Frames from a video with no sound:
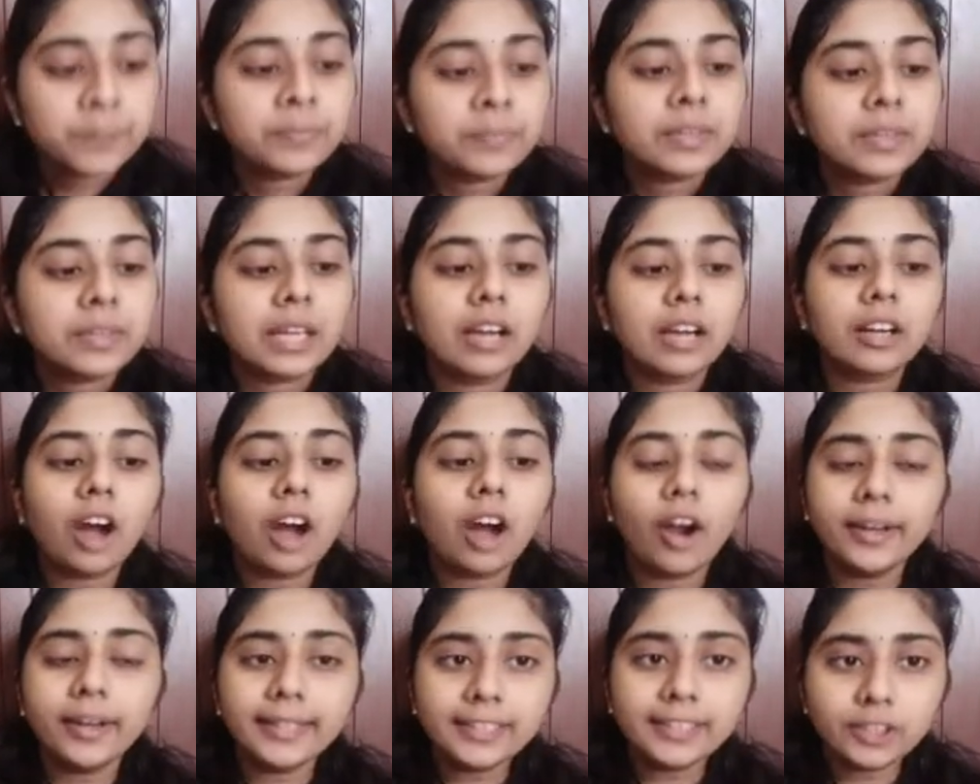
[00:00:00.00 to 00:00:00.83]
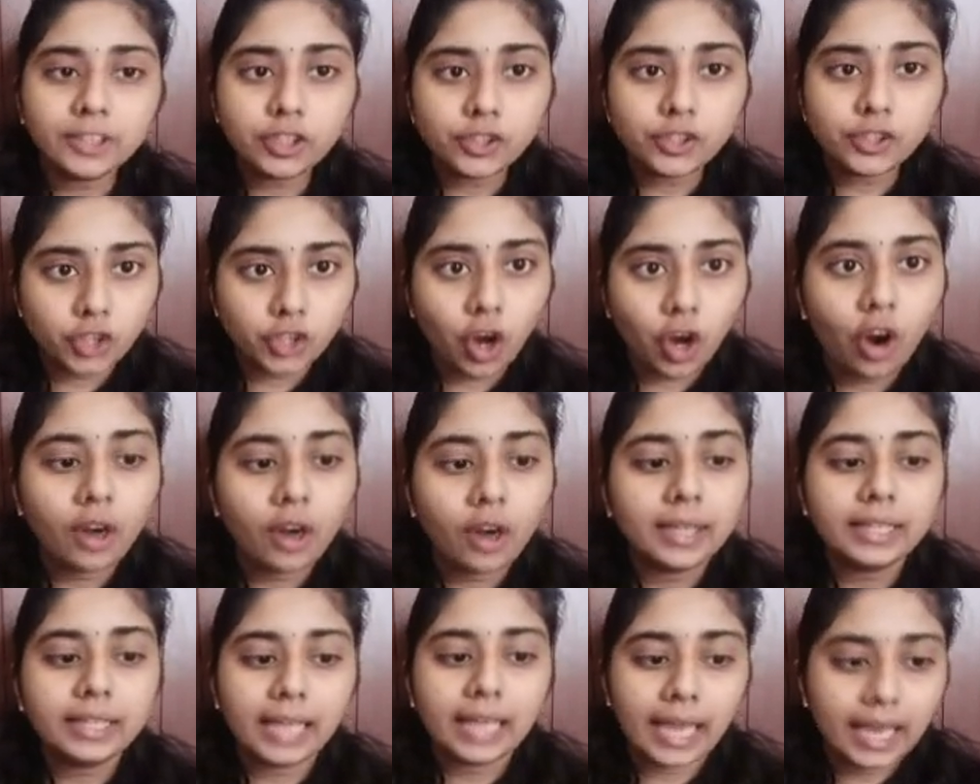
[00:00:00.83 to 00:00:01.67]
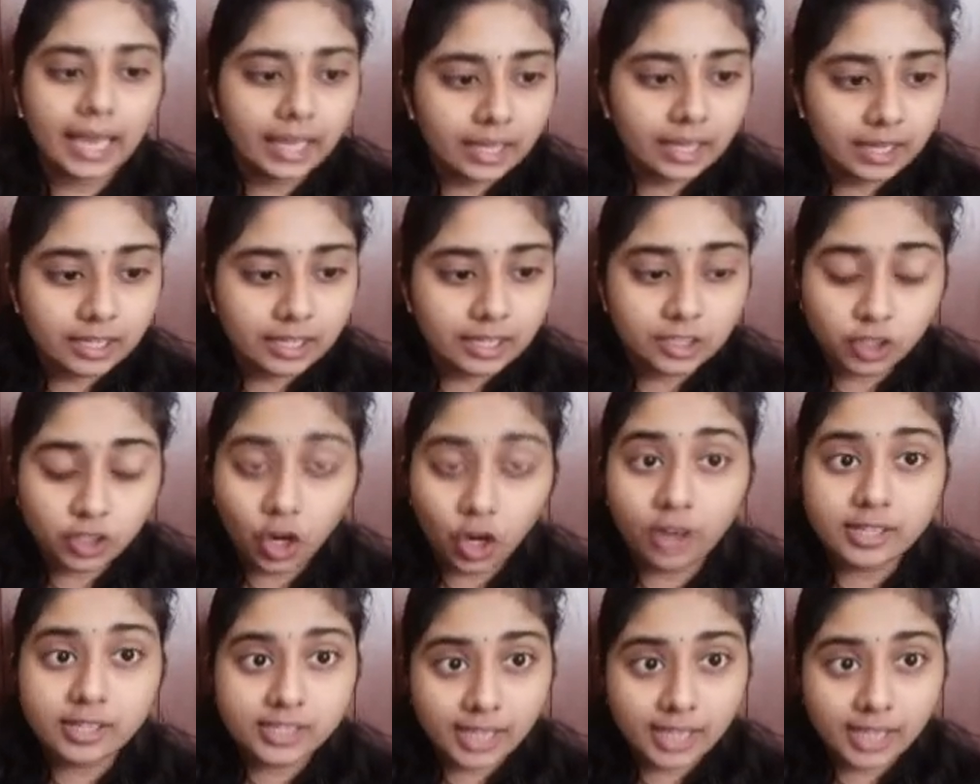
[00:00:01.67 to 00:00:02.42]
According to John J.